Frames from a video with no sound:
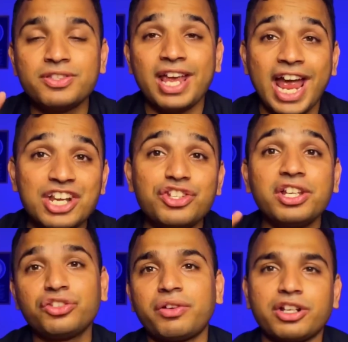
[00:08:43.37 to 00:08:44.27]

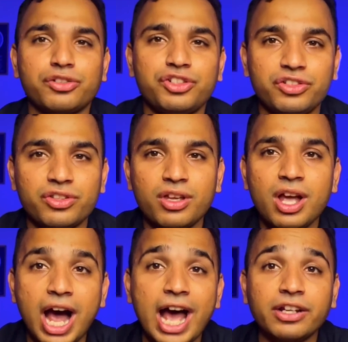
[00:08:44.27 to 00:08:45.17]
hedging strategies.
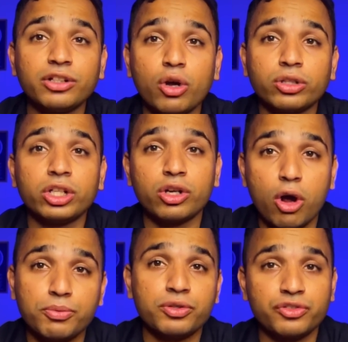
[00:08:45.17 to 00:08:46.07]
Iron condor
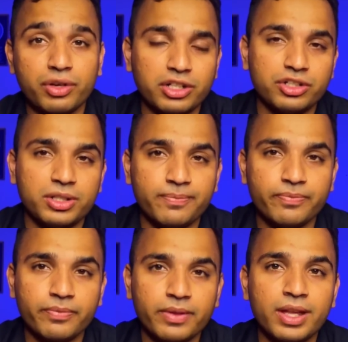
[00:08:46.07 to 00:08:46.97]
option strategy.
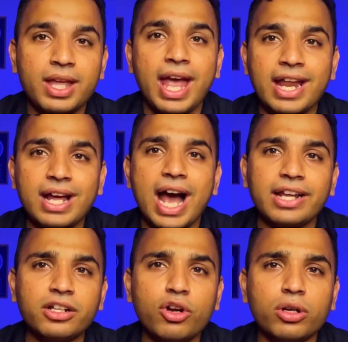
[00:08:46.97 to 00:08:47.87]
An
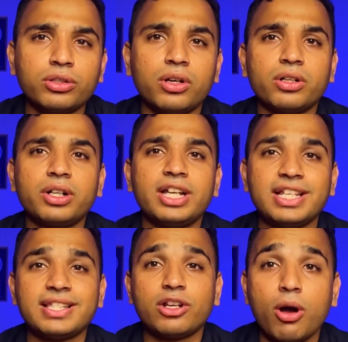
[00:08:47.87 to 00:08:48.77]
iron condor
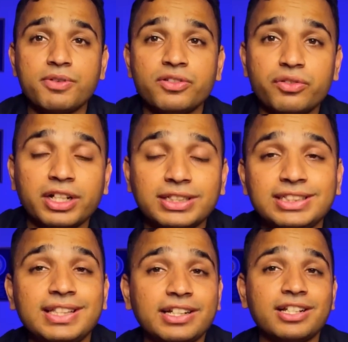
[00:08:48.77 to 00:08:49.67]
is an option strategy
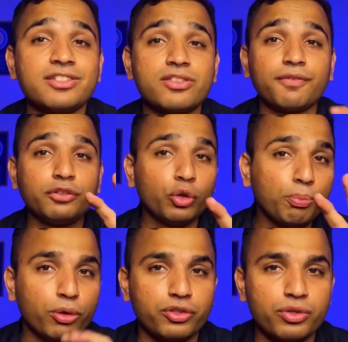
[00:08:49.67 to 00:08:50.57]
that consists of two
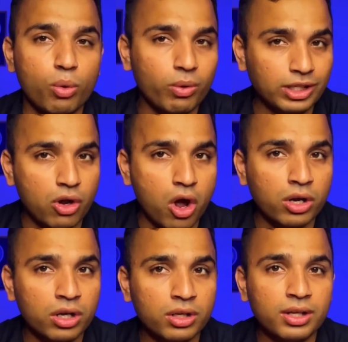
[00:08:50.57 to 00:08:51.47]
puts, one
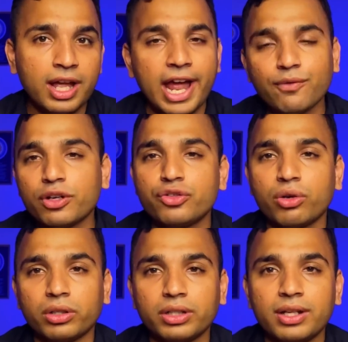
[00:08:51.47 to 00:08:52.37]
long and one
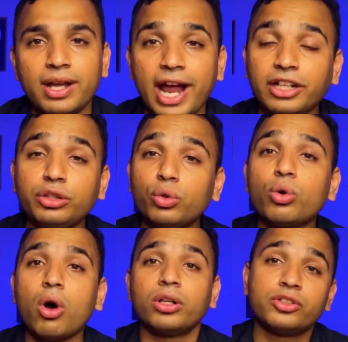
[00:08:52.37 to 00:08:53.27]
short, and two
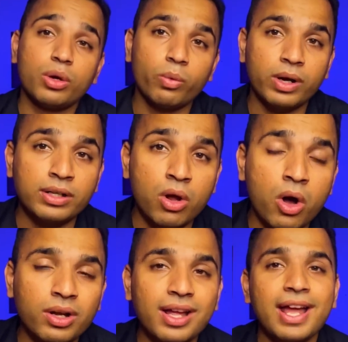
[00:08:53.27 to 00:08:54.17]
calls, one
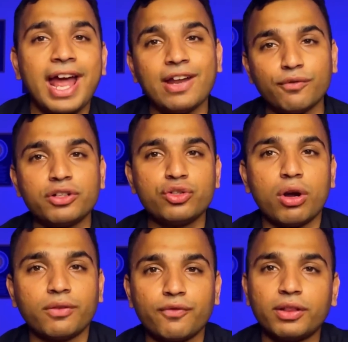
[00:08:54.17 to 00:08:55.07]
long and one
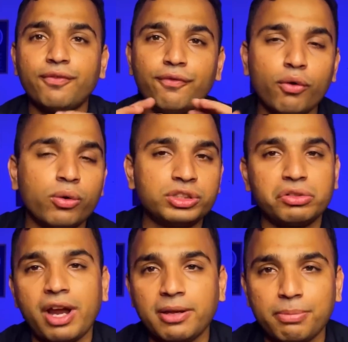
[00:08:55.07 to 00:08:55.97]
short, with 4
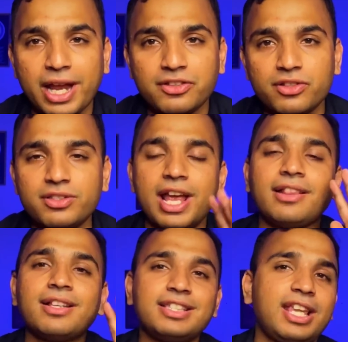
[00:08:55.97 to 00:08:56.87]
strike prices
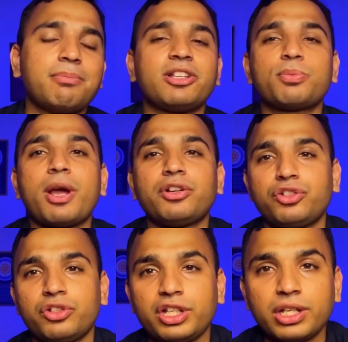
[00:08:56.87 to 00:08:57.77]
and the same
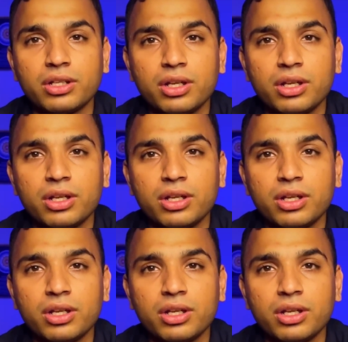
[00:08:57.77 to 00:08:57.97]
expiration date.